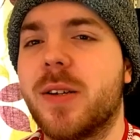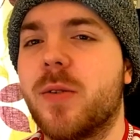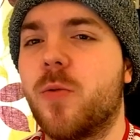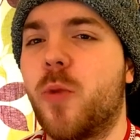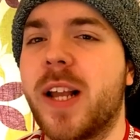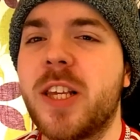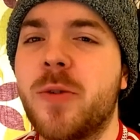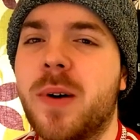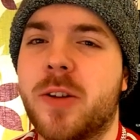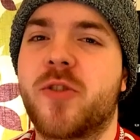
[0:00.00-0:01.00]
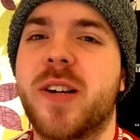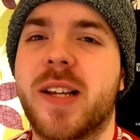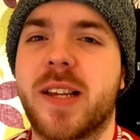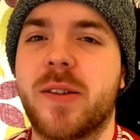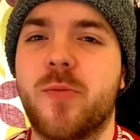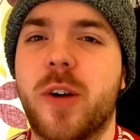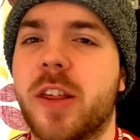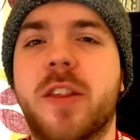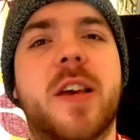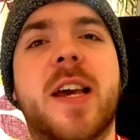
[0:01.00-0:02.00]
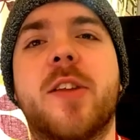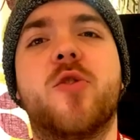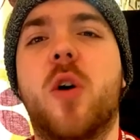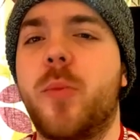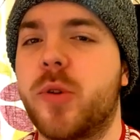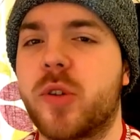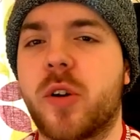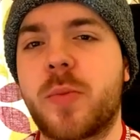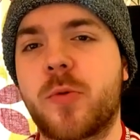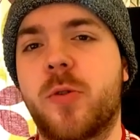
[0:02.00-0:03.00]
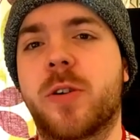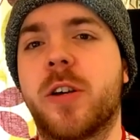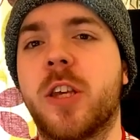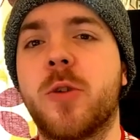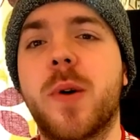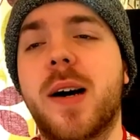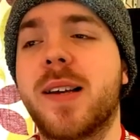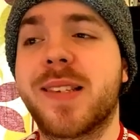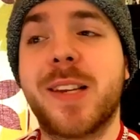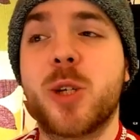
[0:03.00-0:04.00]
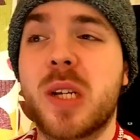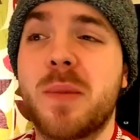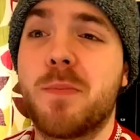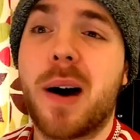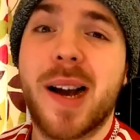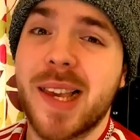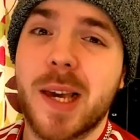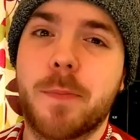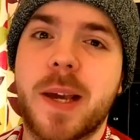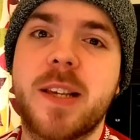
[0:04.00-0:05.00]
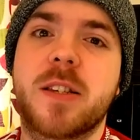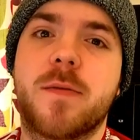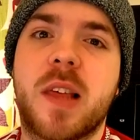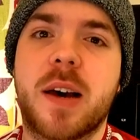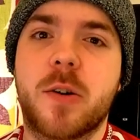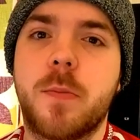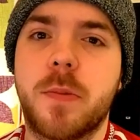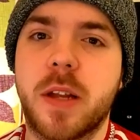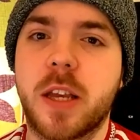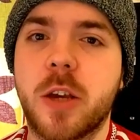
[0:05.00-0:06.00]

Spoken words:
When you are trading with a normal stockbroker, you are essentially buying a piece of that company.